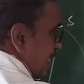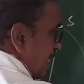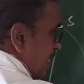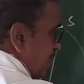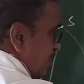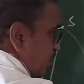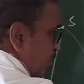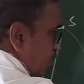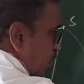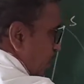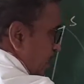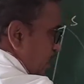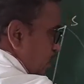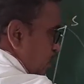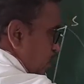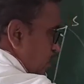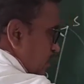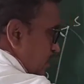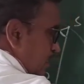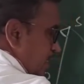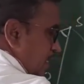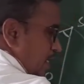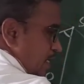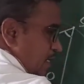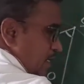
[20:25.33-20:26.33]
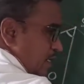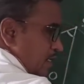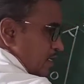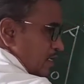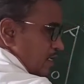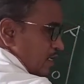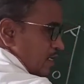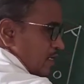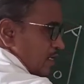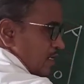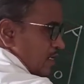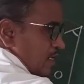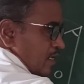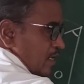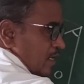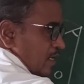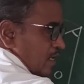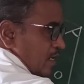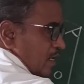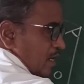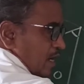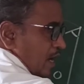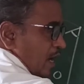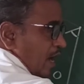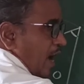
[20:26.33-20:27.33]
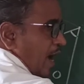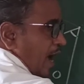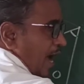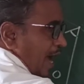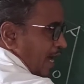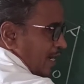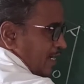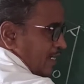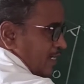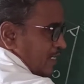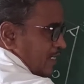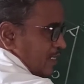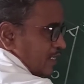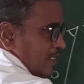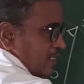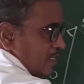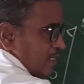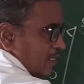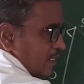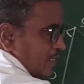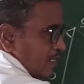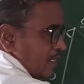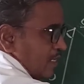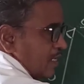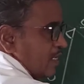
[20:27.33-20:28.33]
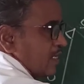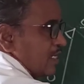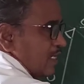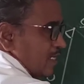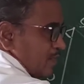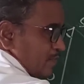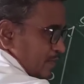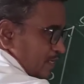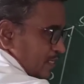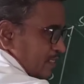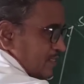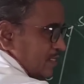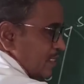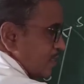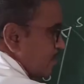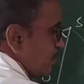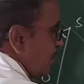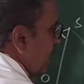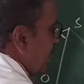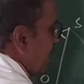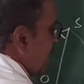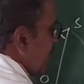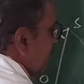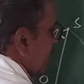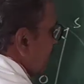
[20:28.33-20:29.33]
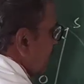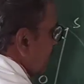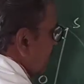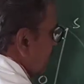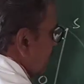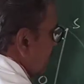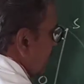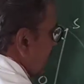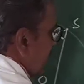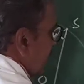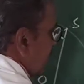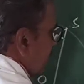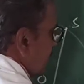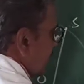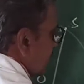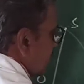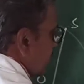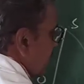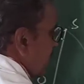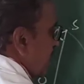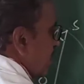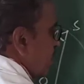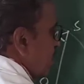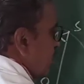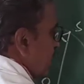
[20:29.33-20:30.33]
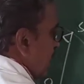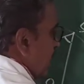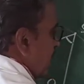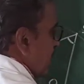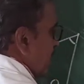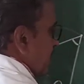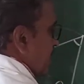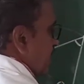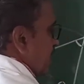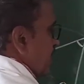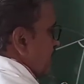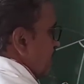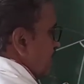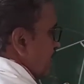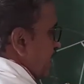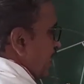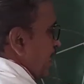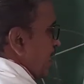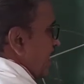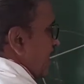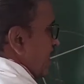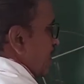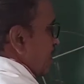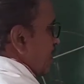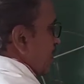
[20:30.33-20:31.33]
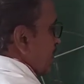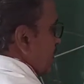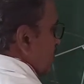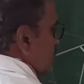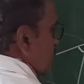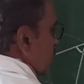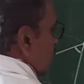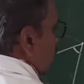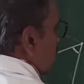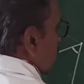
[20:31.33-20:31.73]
any point on the arc. It means segment. That is wherever you can take A. So